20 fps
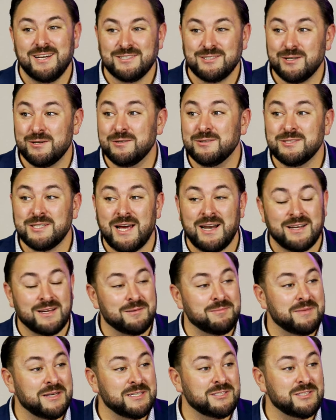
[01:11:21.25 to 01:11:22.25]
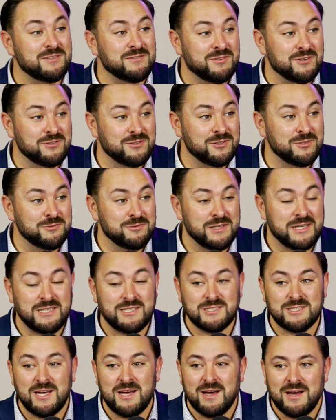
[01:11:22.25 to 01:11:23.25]
So it was out of commission for two
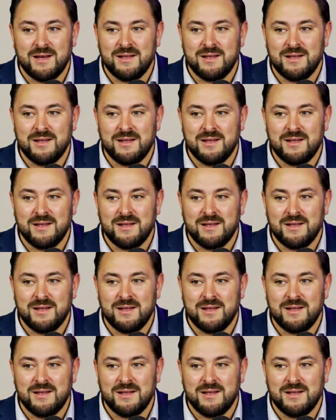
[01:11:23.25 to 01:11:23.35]
weeks.